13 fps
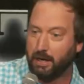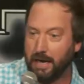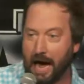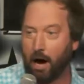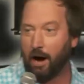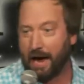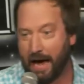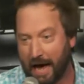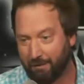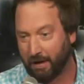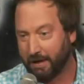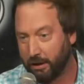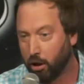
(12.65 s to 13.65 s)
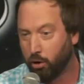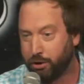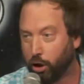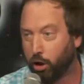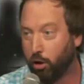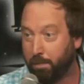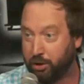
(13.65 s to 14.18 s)
Now I have a
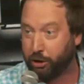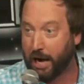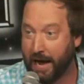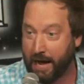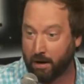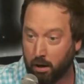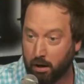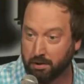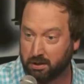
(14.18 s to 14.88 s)
YouTube channel,